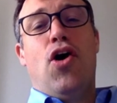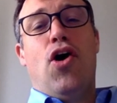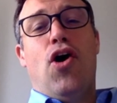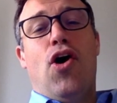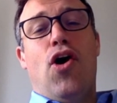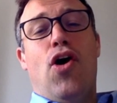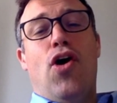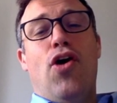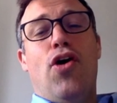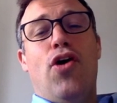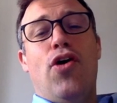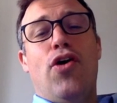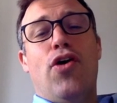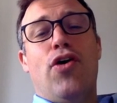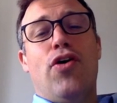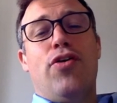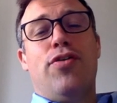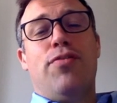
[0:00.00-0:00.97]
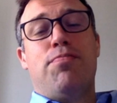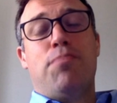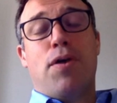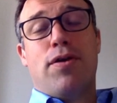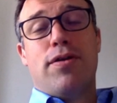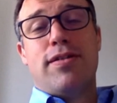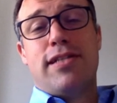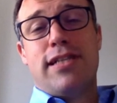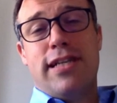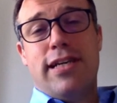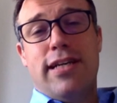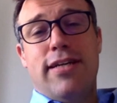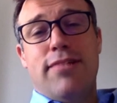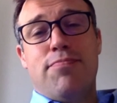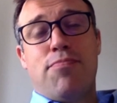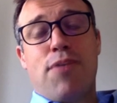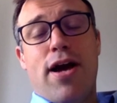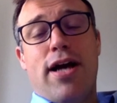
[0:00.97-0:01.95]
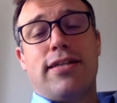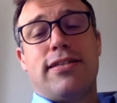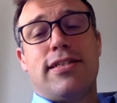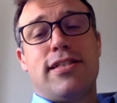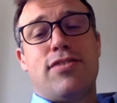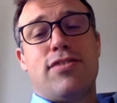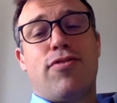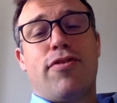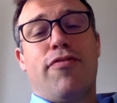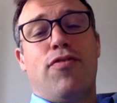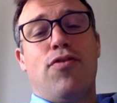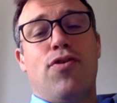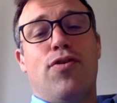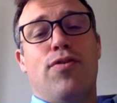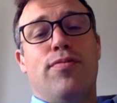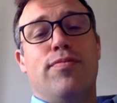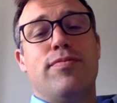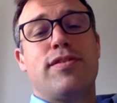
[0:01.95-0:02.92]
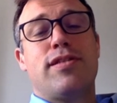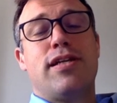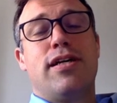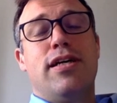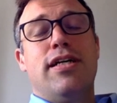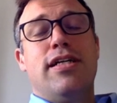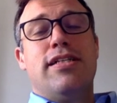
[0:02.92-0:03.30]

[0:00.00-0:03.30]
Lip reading: on policy and practice reforms